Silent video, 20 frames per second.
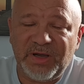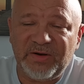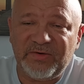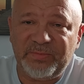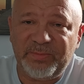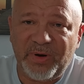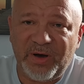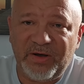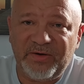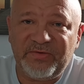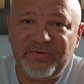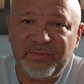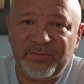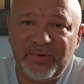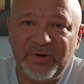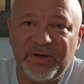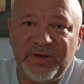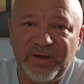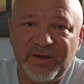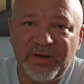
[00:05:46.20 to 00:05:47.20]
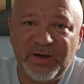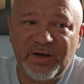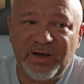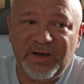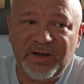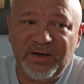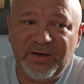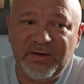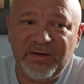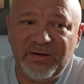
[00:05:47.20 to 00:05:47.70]
it's possibly
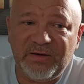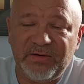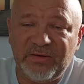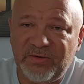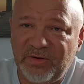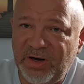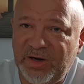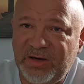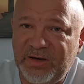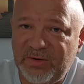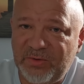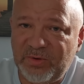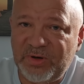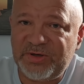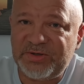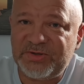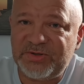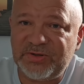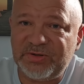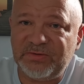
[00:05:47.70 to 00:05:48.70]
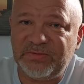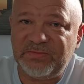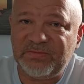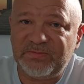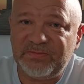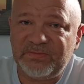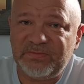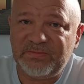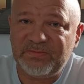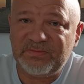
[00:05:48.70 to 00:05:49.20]
a great question.
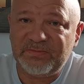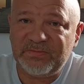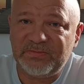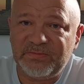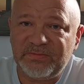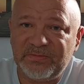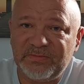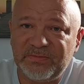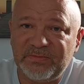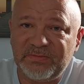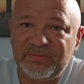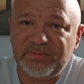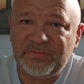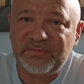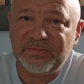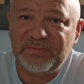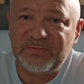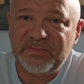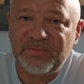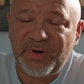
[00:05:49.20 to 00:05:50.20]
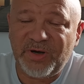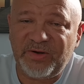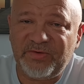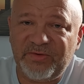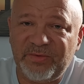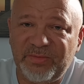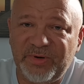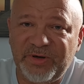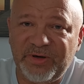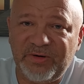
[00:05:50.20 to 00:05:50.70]

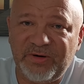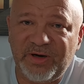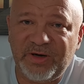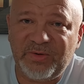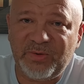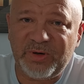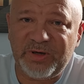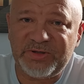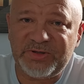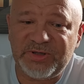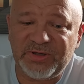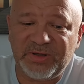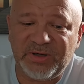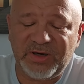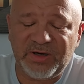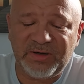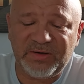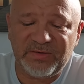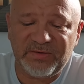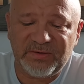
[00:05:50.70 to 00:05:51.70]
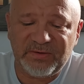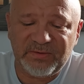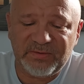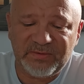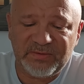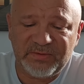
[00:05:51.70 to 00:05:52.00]
Possibly a great question, guys.